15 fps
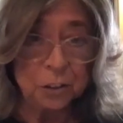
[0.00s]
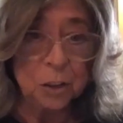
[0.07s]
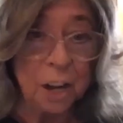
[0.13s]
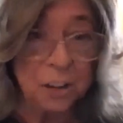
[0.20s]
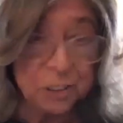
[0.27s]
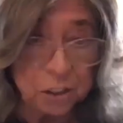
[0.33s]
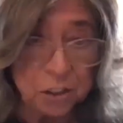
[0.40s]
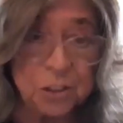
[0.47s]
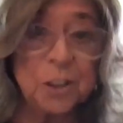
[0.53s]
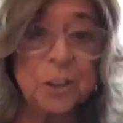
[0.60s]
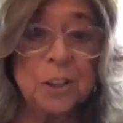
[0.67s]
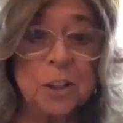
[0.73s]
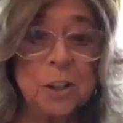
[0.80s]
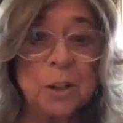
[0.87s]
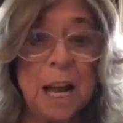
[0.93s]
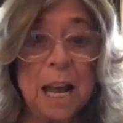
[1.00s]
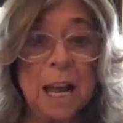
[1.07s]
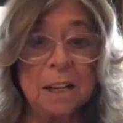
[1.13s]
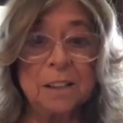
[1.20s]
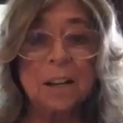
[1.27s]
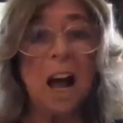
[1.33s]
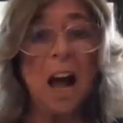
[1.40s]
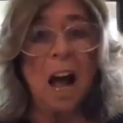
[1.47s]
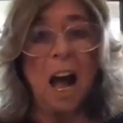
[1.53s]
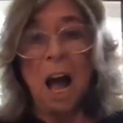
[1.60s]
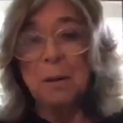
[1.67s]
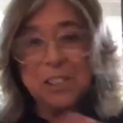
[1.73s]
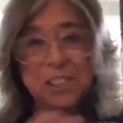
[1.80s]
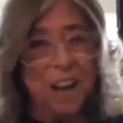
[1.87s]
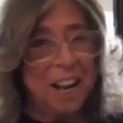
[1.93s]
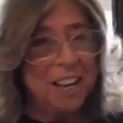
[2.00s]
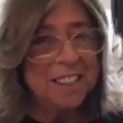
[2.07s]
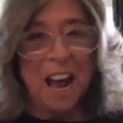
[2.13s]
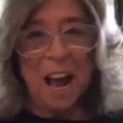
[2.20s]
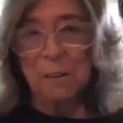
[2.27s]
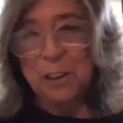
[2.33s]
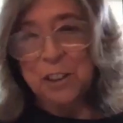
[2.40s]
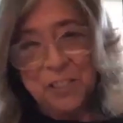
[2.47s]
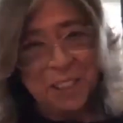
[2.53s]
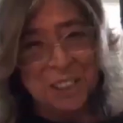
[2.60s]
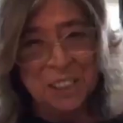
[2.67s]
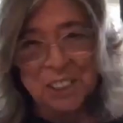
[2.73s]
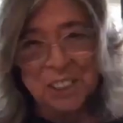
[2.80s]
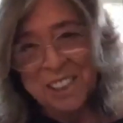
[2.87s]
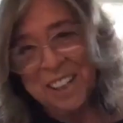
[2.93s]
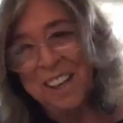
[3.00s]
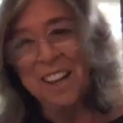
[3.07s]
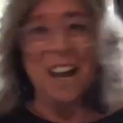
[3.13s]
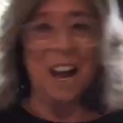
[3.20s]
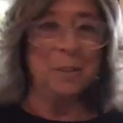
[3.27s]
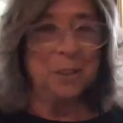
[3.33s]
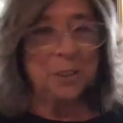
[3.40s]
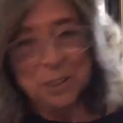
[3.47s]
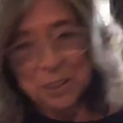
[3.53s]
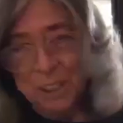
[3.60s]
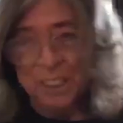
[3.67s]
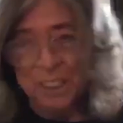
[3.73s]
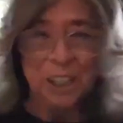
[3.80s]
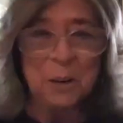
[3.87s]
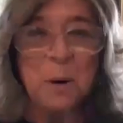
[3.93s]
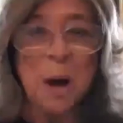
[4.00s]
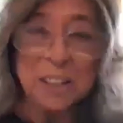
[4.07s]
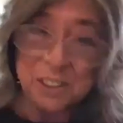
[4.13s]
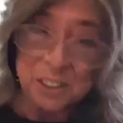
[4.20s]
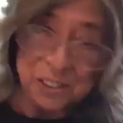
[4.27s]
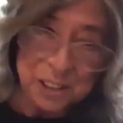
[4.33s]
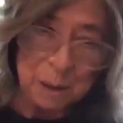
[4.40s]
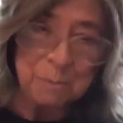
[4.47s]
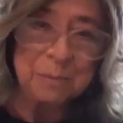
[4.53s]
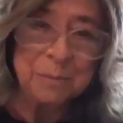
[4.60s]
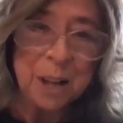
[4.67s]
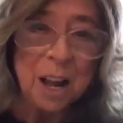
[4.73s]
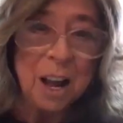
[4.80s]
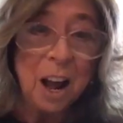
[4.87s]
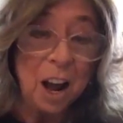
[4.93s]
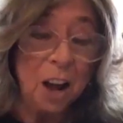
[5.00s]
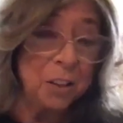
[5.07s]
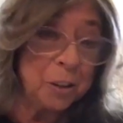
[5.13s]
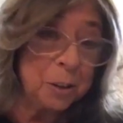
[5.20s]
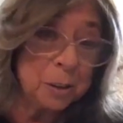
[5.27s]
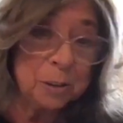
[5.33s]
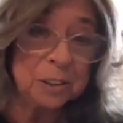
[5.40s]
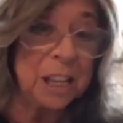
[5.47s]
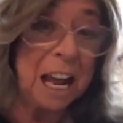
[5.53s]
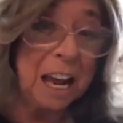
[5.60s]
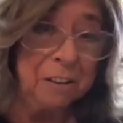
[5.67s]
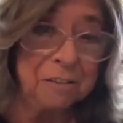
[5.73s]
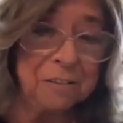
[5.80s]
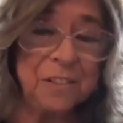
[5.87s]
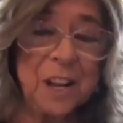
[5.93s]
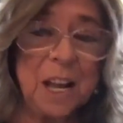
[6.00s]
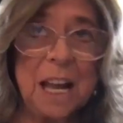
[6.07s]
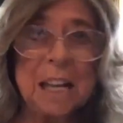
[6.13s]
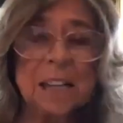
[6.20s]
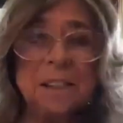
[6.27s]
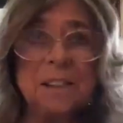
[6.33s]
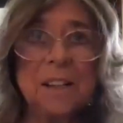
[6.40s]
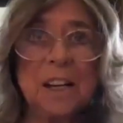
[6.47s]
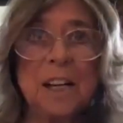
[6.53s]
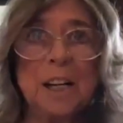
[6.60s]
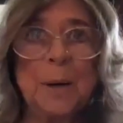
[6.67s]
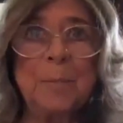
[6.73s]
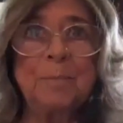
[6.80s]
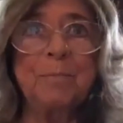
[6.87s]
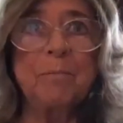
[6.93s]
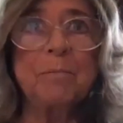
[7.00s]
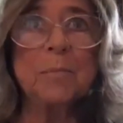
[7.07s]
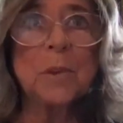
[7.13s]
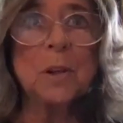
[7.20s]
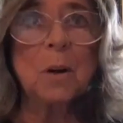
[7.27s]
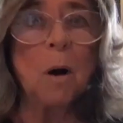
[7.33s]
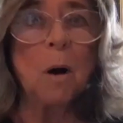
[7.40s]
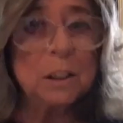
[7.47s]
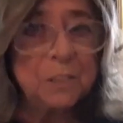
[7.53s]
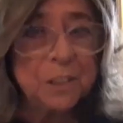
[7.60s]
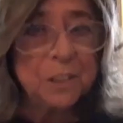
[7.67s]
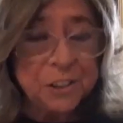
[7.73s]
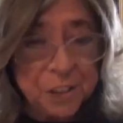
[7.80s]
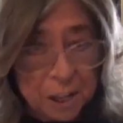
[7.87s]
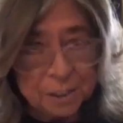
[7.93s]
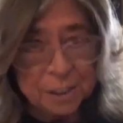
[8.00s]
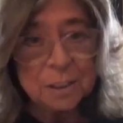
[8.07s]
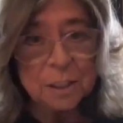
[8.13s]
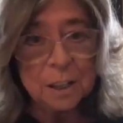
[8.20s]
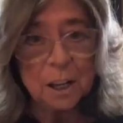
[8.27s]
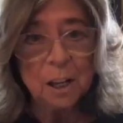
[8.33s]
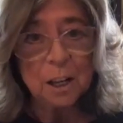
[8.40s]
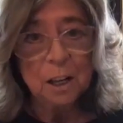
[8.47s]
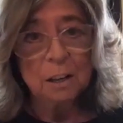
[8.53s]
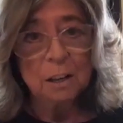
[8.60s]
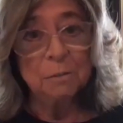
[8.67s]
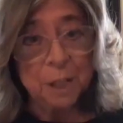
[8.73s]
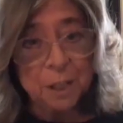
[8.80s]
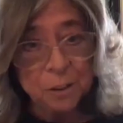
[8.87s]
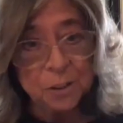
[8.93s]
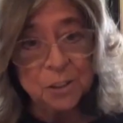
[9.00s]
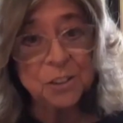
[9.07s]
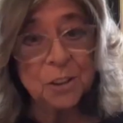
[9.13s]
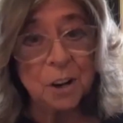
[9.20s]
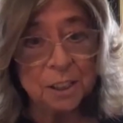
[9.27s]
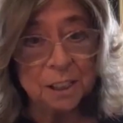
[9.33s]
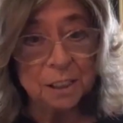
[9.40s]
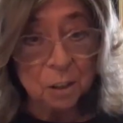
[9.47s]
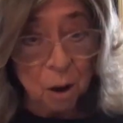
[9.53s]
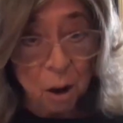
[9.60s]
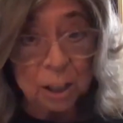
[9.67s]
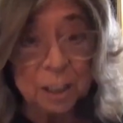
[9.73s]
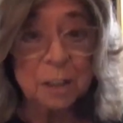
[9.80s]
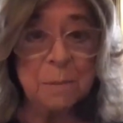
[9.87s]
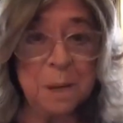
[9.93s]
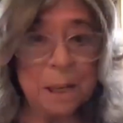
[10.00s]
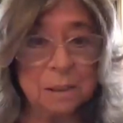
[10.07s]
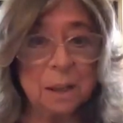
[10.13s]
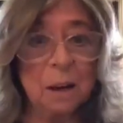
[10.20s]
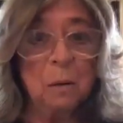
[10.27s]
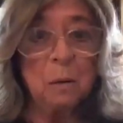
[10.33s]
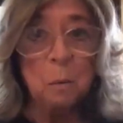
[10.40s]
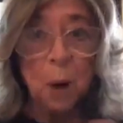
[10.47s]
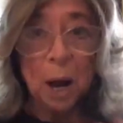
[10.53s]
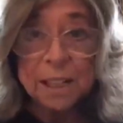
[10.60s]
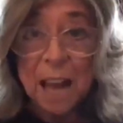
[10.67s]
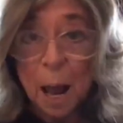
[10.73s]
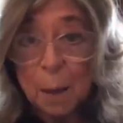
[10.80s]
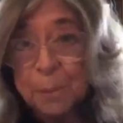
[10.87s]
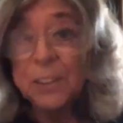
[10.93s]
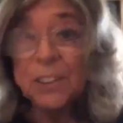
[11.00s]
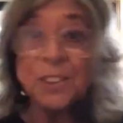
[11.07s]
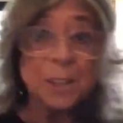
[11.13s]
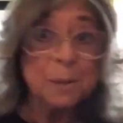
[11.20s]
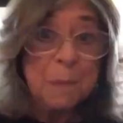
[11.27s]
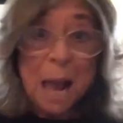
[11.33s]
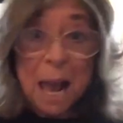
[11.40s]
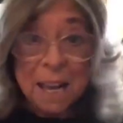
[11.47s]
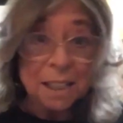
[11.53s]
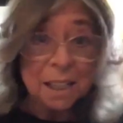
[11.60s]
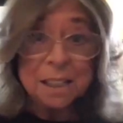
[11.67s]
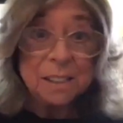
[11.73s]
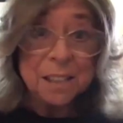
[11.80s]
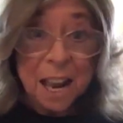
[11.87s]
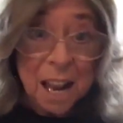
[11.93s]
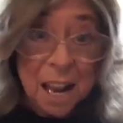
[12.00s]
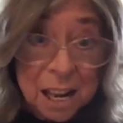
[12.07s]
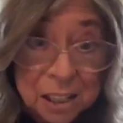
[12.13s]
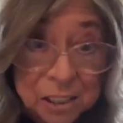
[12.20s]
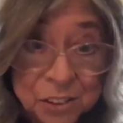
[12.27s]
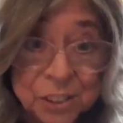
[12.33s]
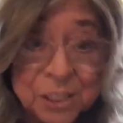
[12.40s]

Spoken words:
Concerto, and I was done. I was finished. I was going to go on to some other life. And all of a sudden, readers started calling me. What happens to Maggie next?